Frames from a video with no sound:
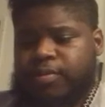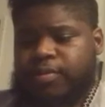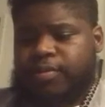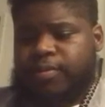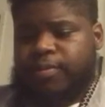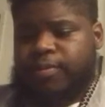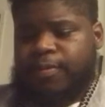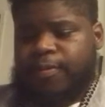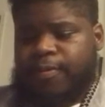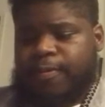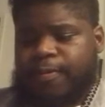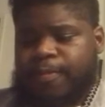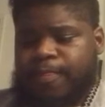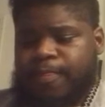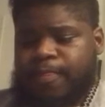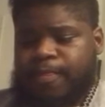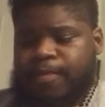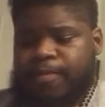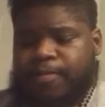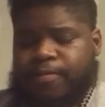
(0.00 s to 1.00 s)

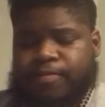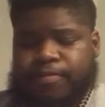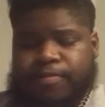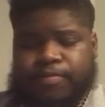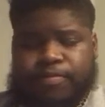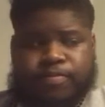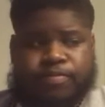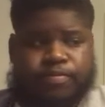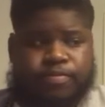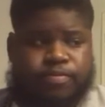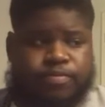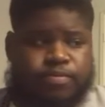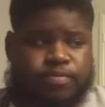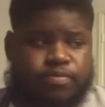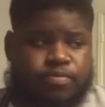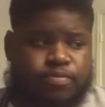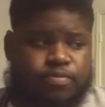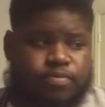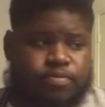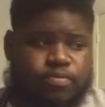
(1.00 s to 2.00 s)

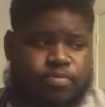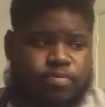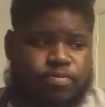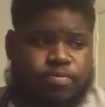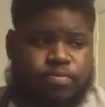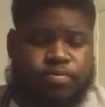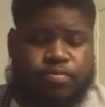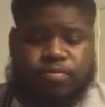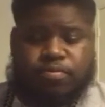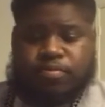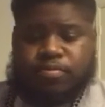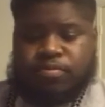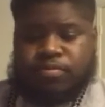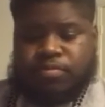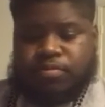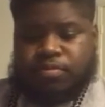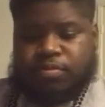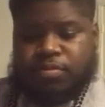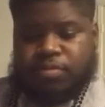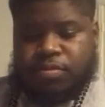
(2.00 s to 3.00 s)

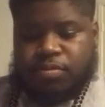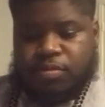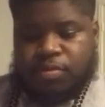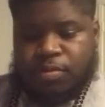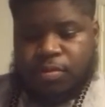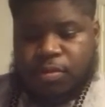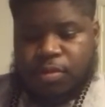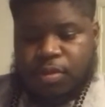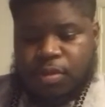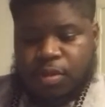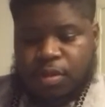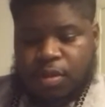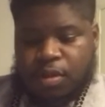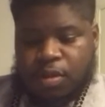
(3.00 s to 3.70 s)
(no one is talking)